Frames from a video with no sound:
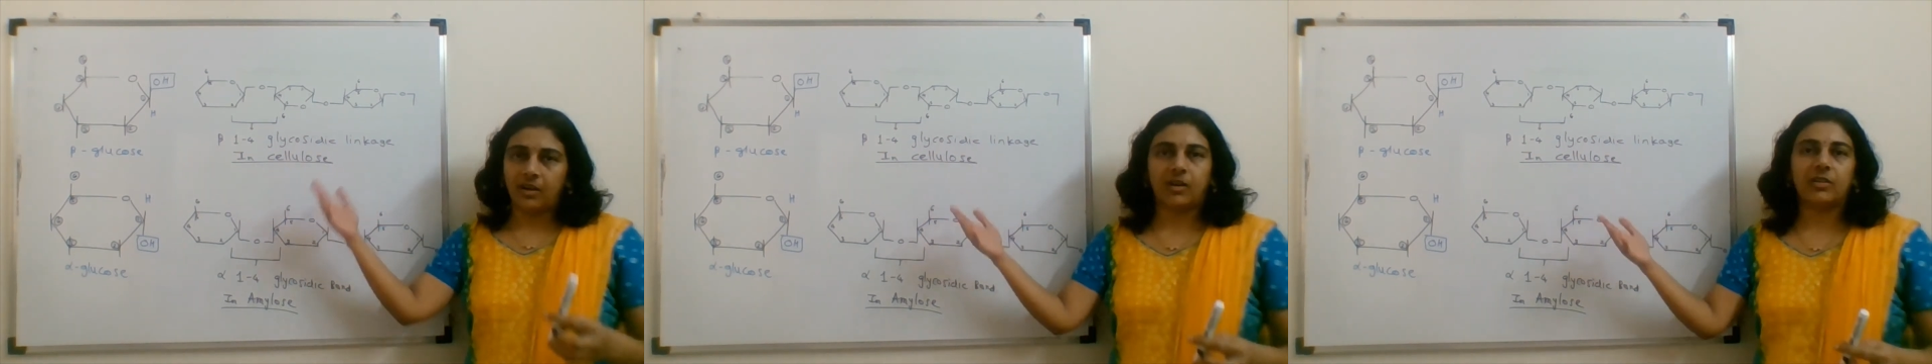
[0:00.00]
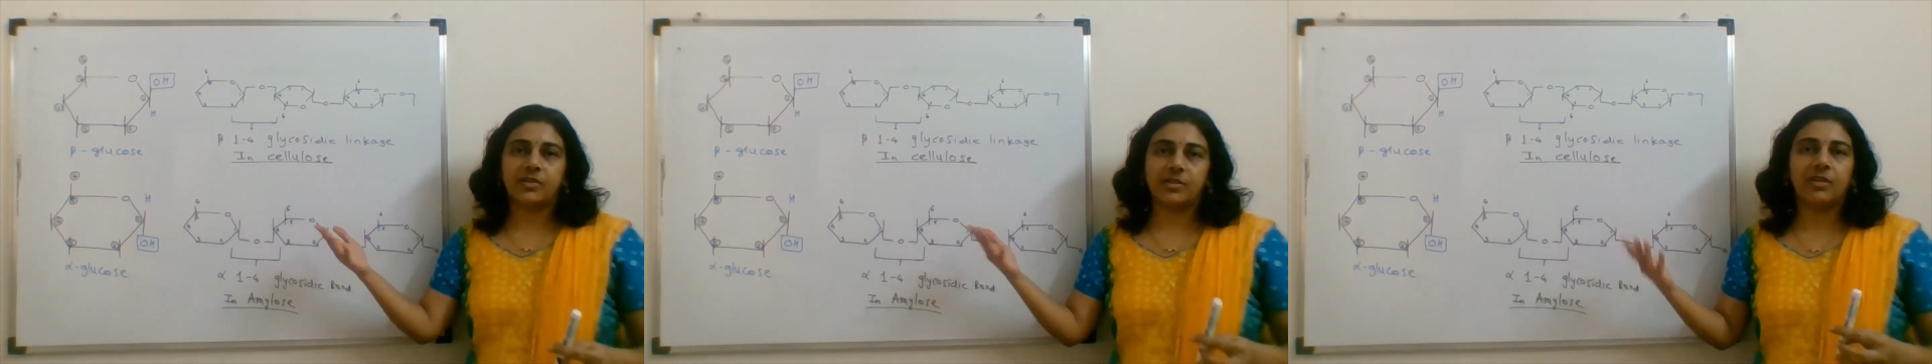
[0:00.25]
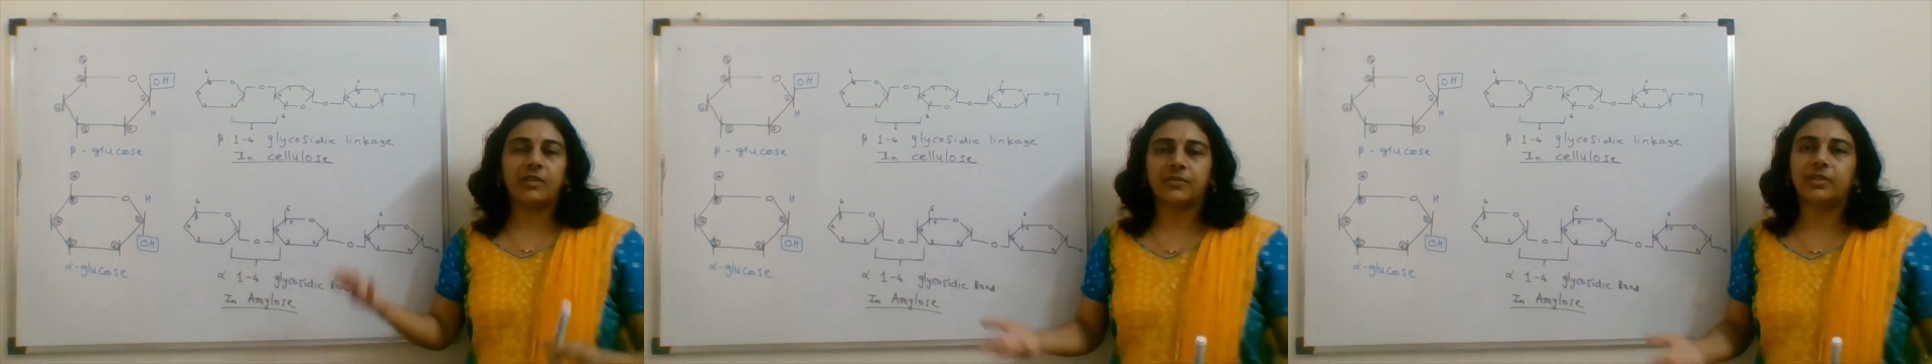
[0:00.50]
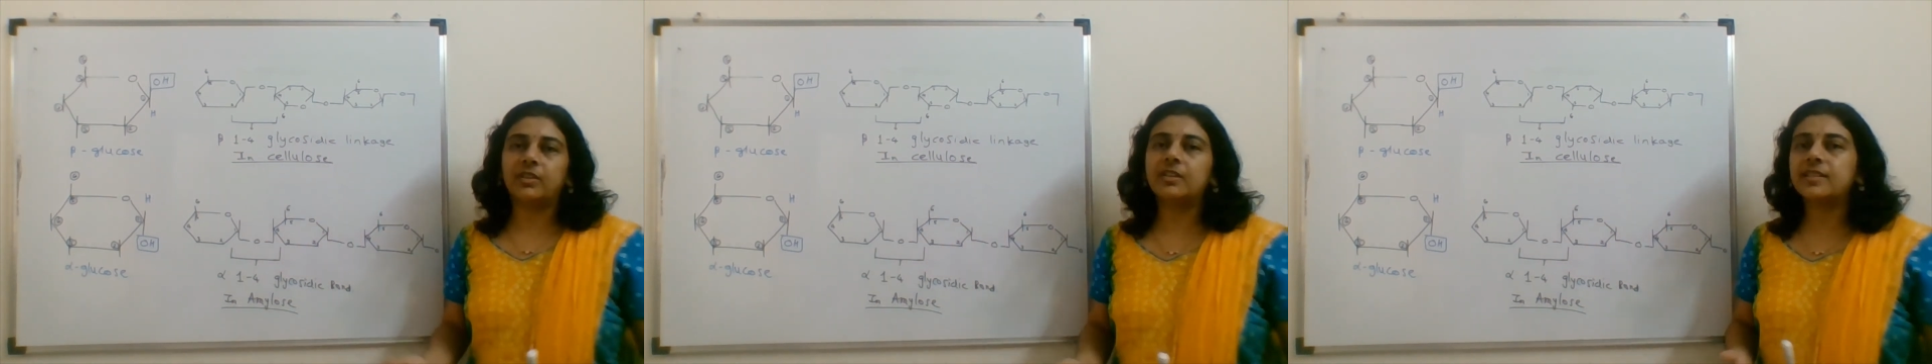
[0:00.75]
Also,
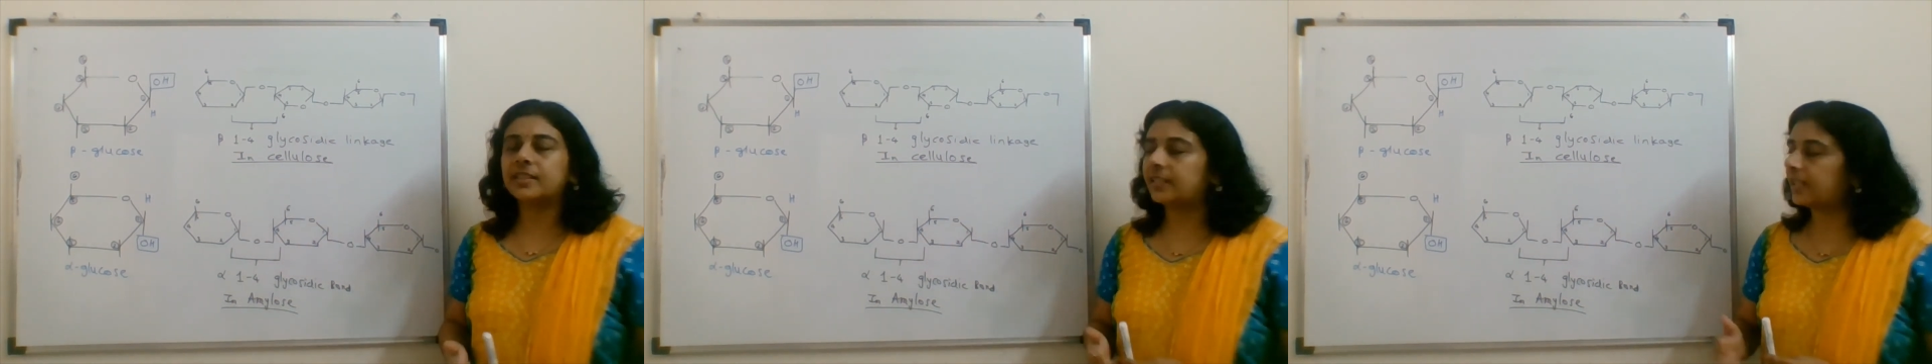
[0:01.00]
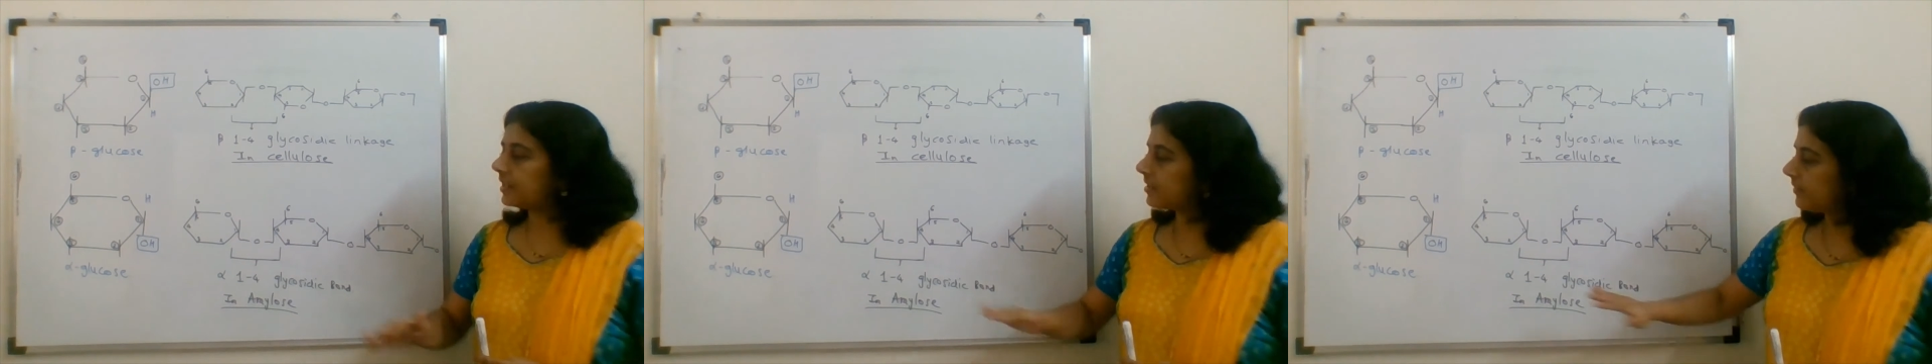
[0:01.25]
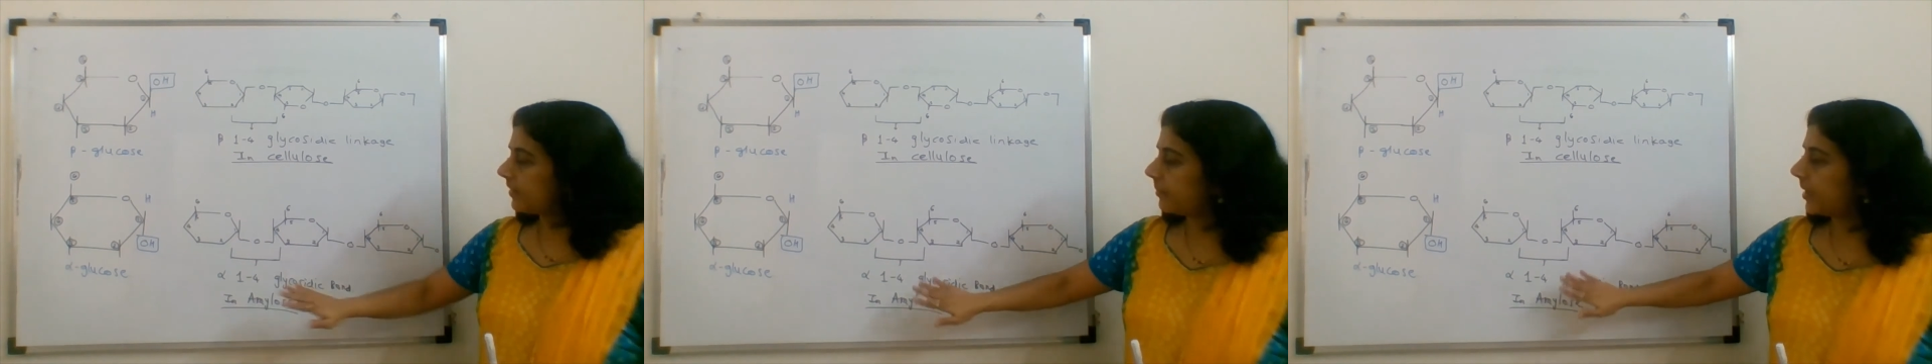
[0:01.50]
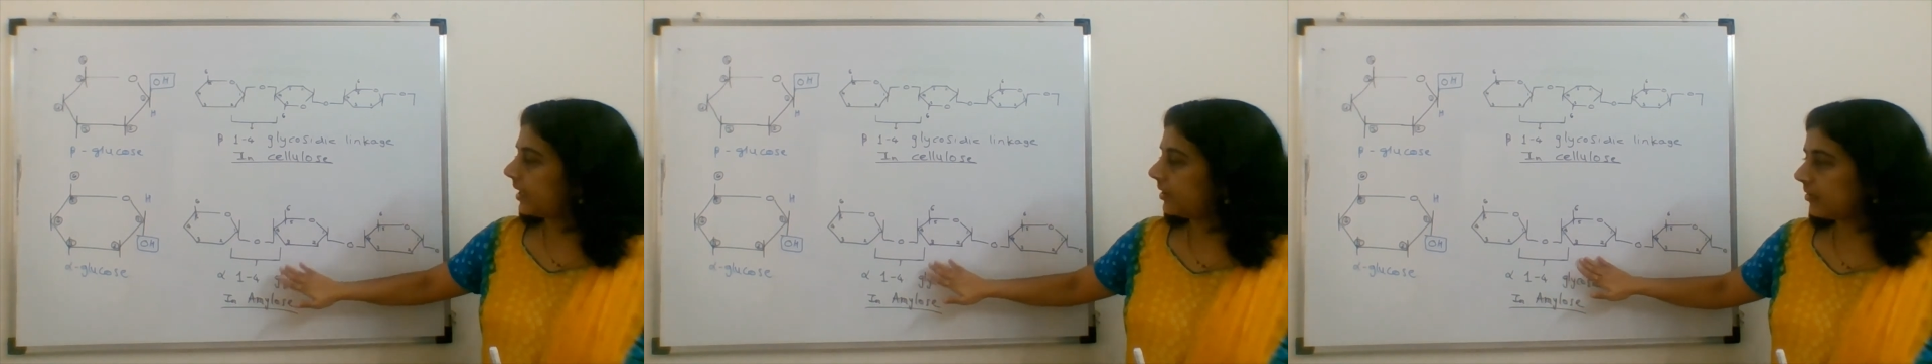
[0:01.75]
of course, in case of
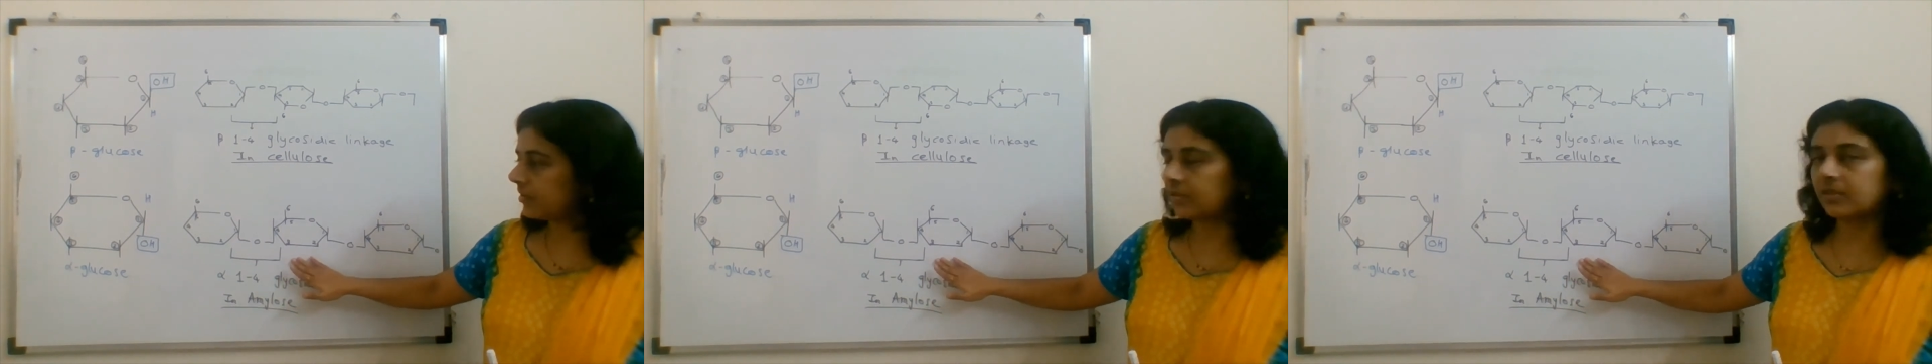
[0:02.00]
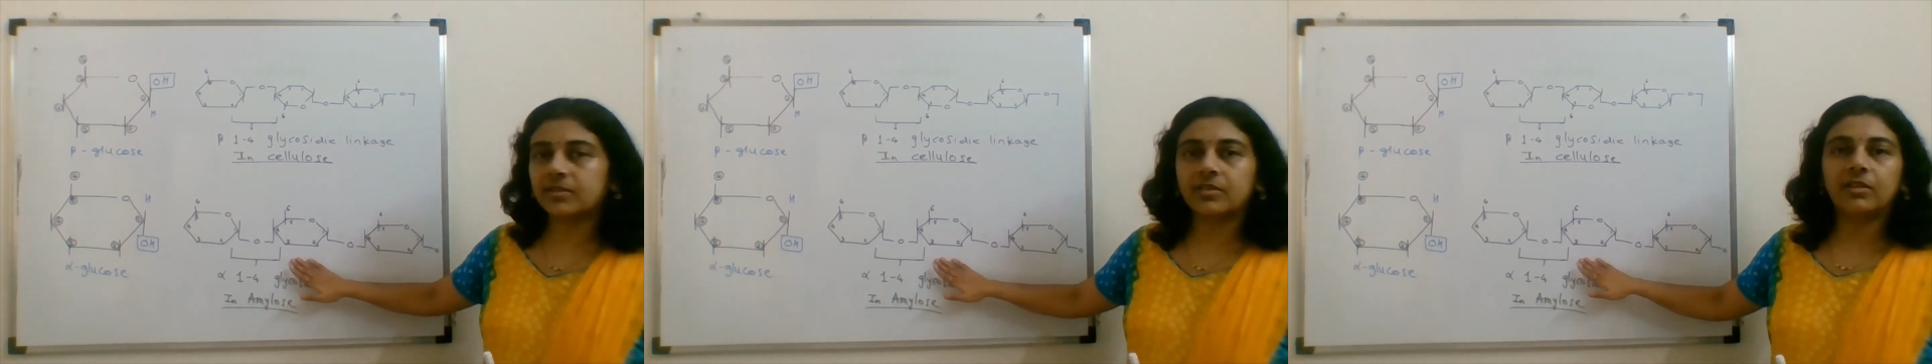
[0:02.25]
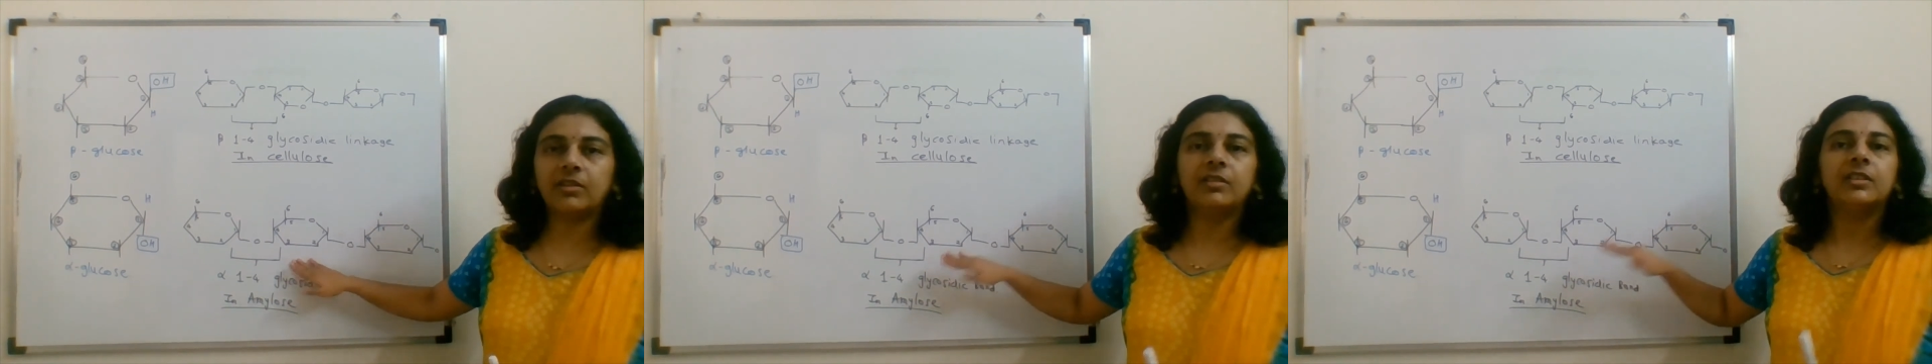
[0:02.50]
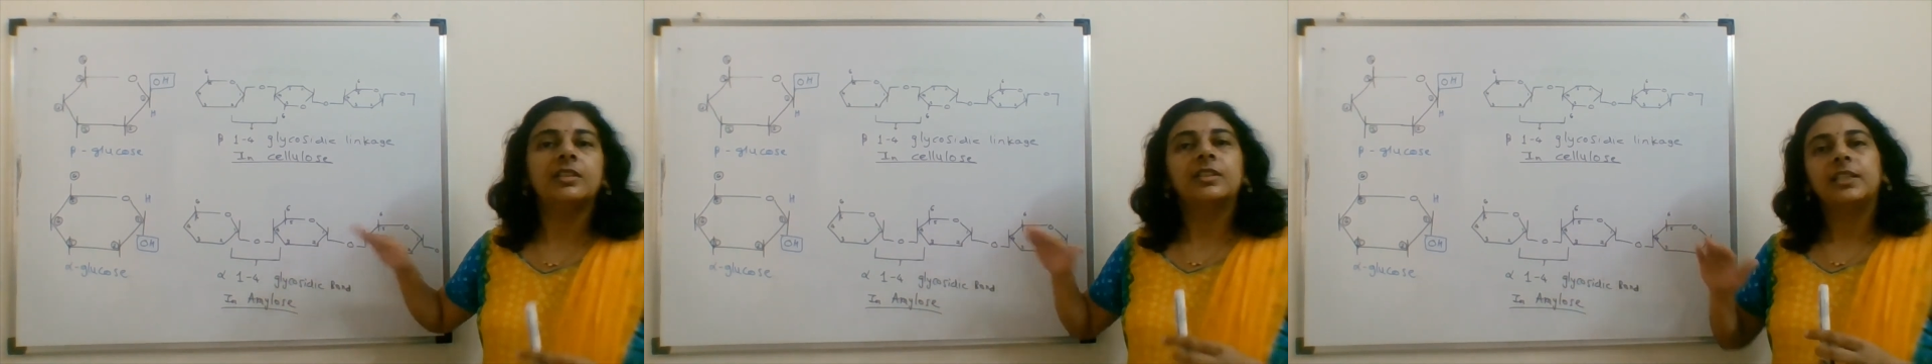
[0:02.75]
amylose
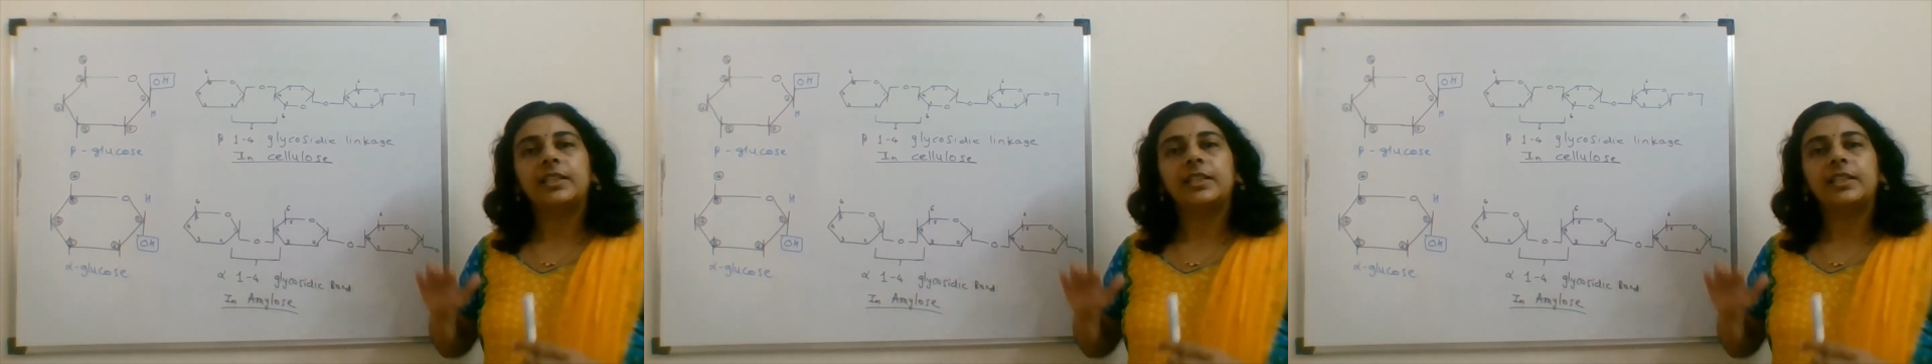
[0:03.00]
also,